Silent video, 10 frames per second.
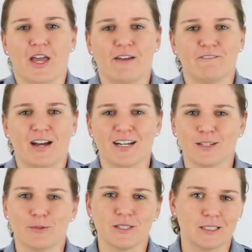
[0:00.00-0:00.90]
And
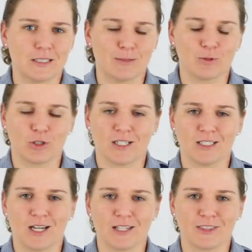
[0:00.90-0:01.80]
finally, we see teams trying
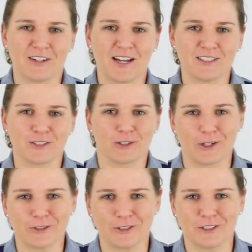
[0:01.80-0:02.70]
to dot their I's and
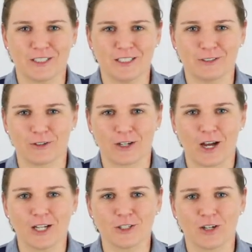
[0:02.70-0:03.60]
cross their T's on
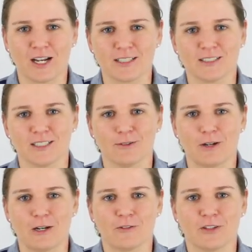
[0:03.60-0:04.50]
contracts to get
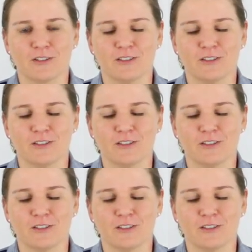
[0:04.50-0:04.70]
ready for the